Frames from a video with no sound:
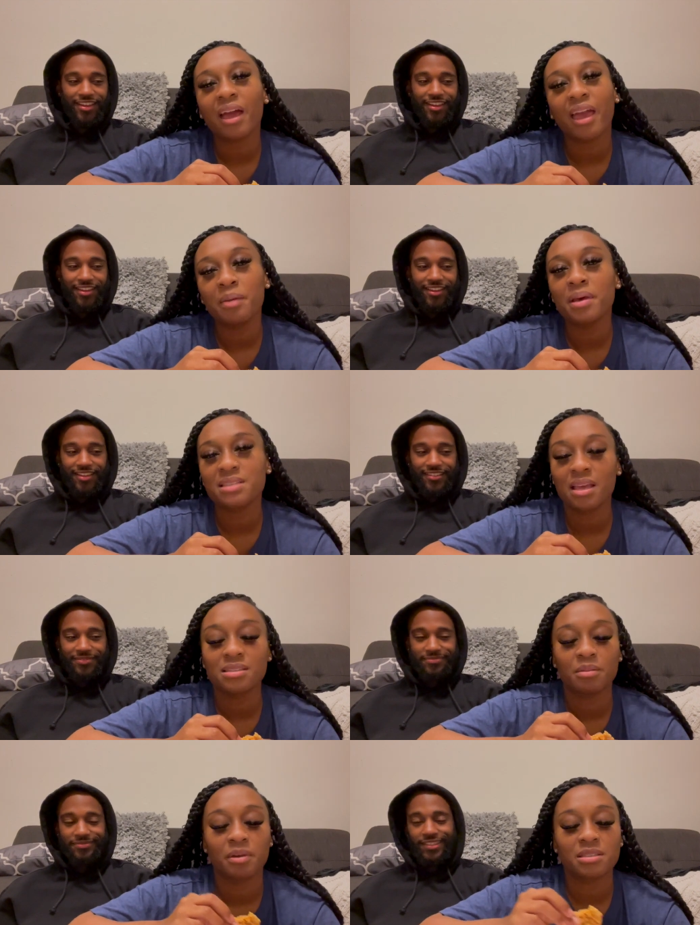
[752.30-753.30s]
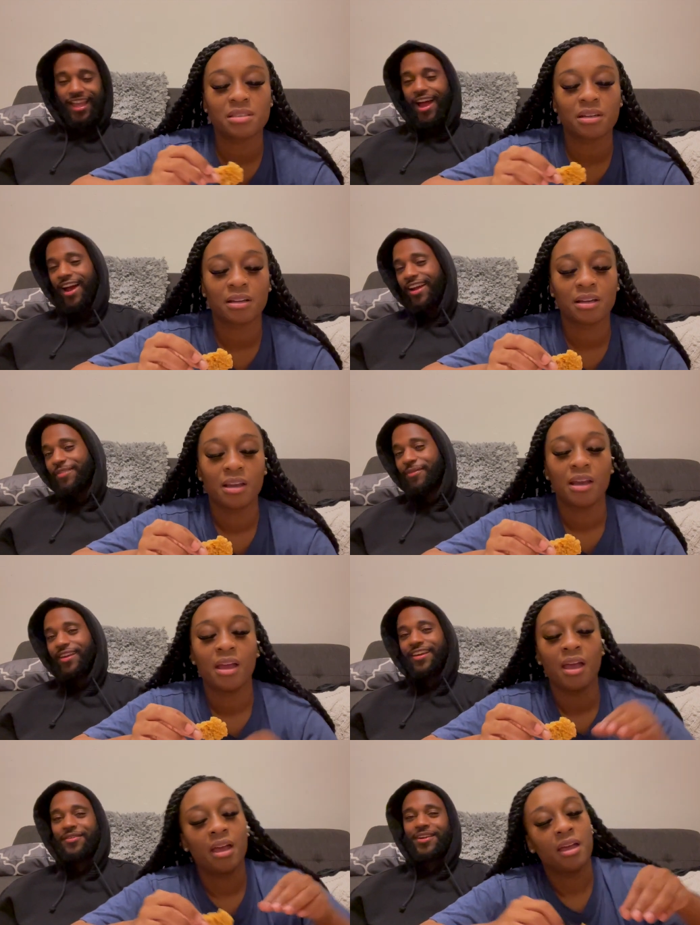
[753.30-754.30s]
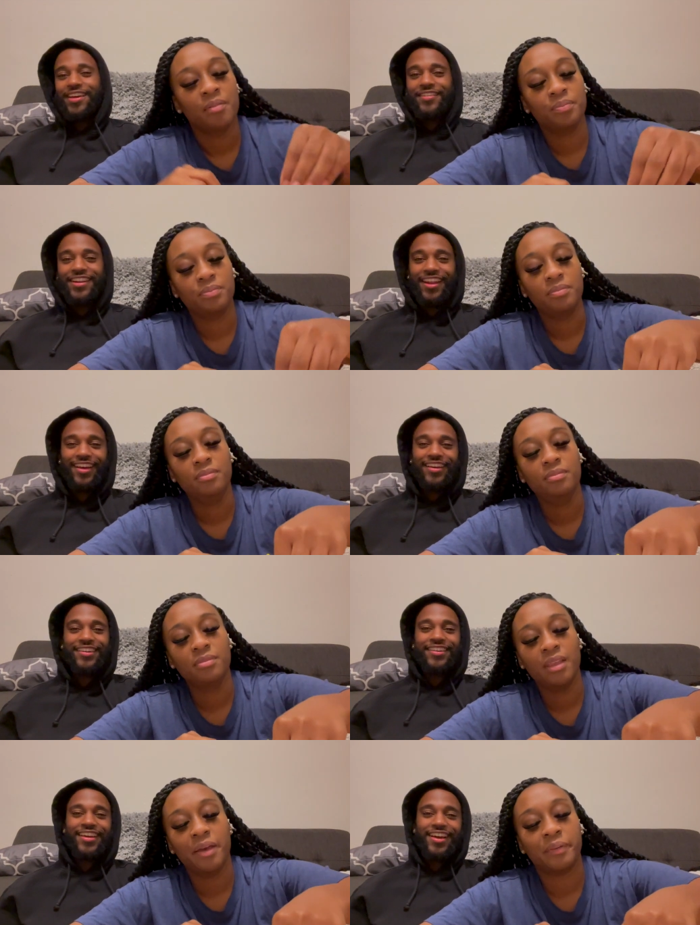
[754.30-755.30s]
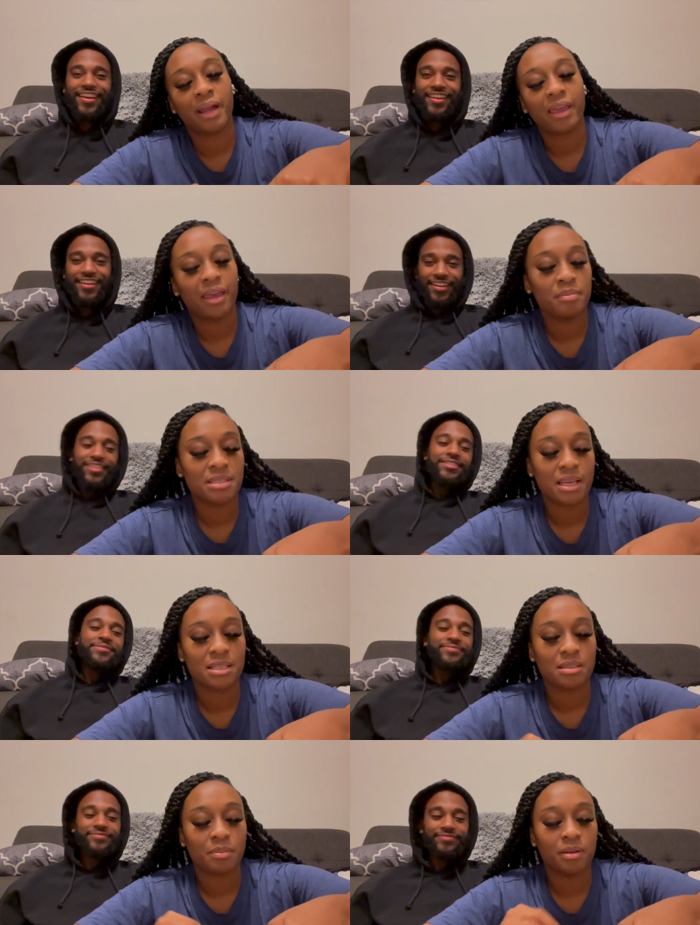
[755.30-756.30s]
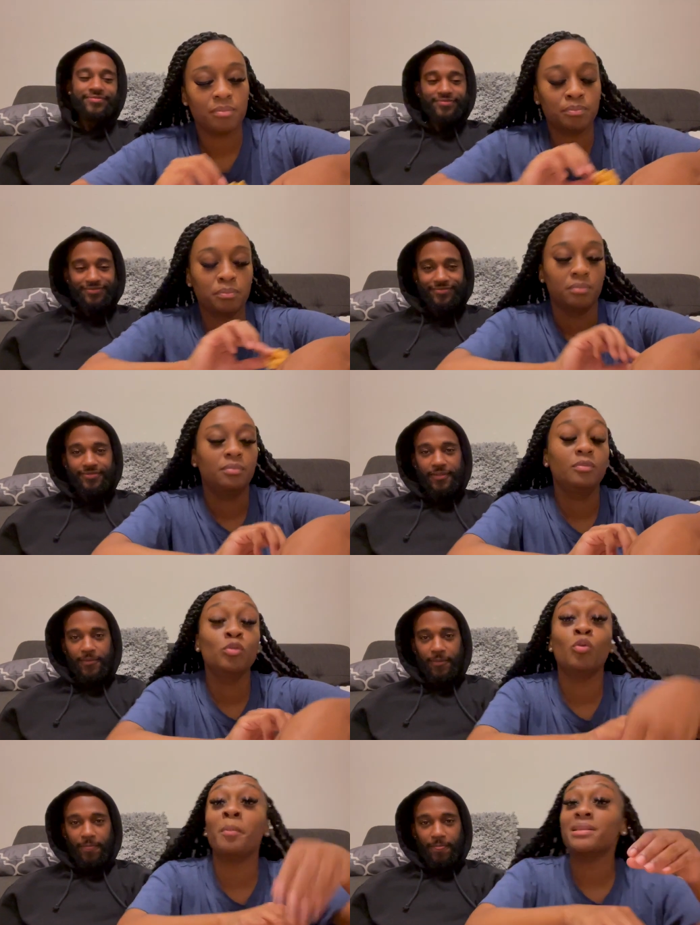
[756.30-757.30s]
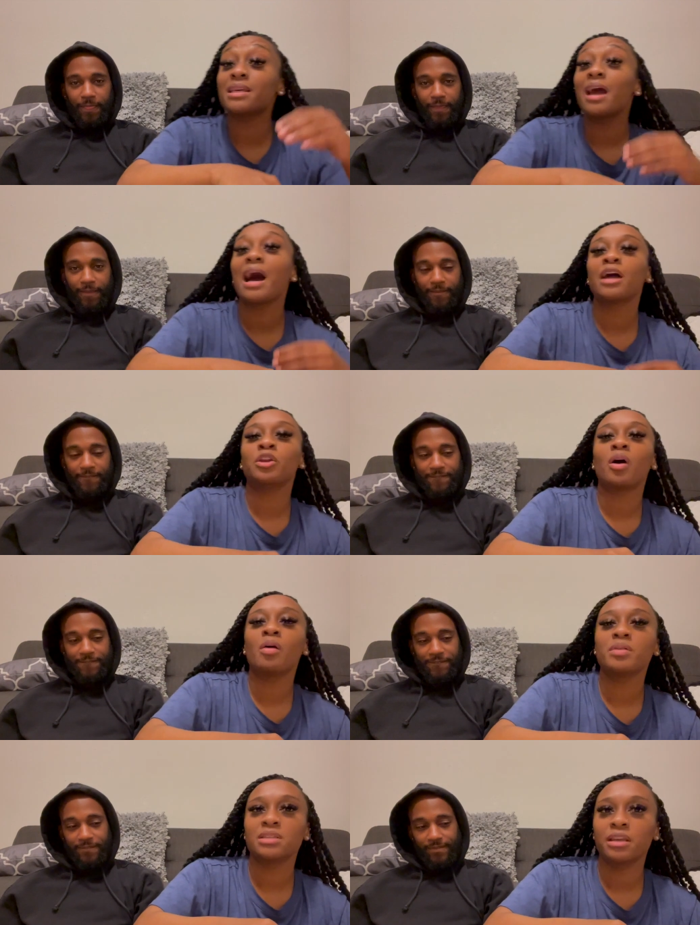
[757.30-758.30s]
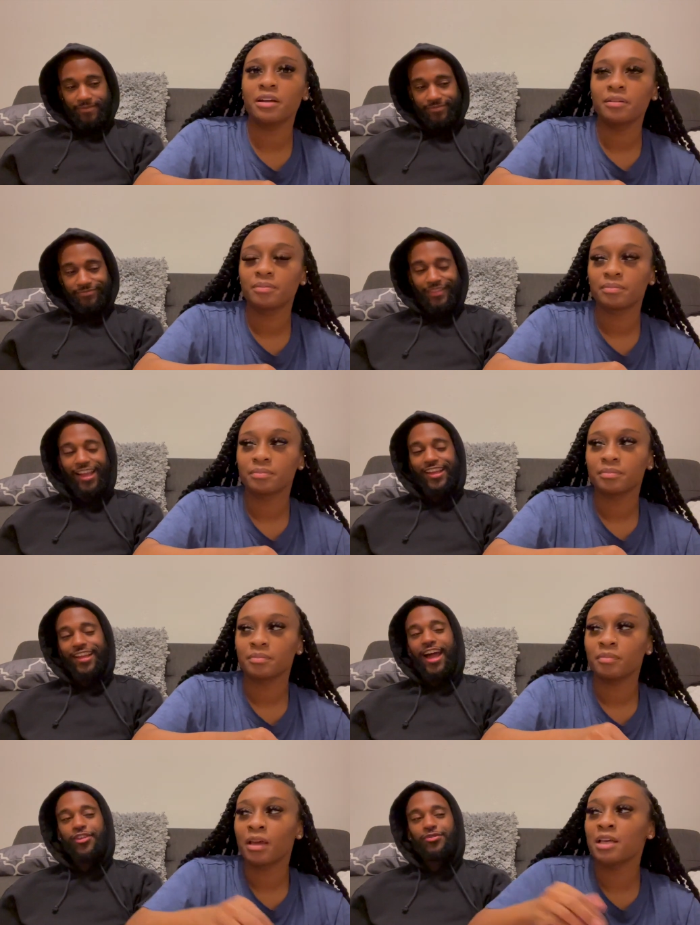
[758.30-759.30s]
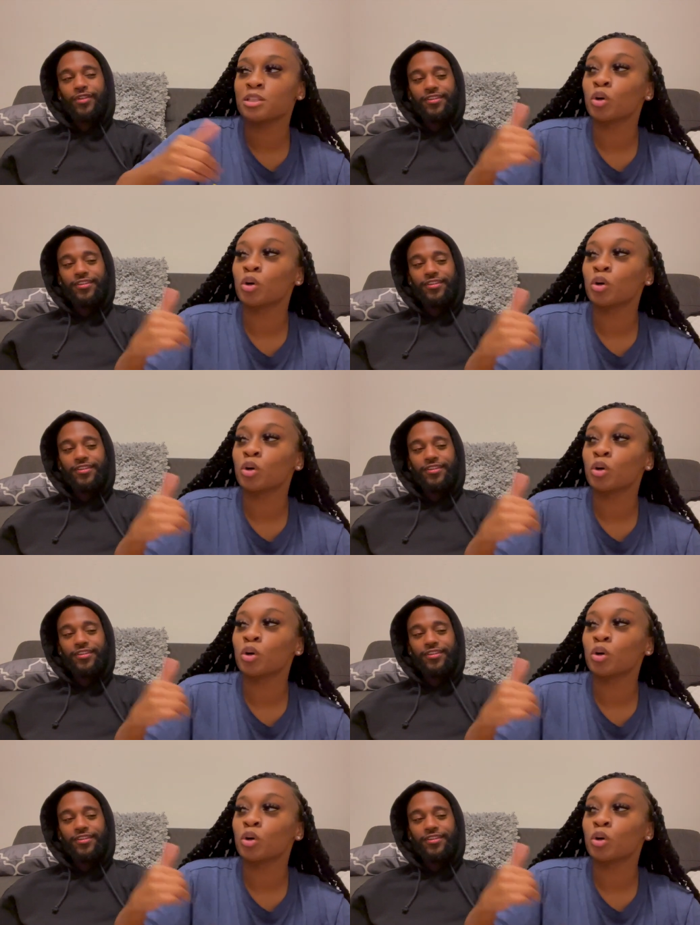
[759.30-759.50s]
Speaker 1: I came at second semester. All
Speaker 2: right, man. Whatever, dog.
Speaker 1: And when I came second semester, you want me to tell you how I know I wasn't there?
Speaker 2: How, you Because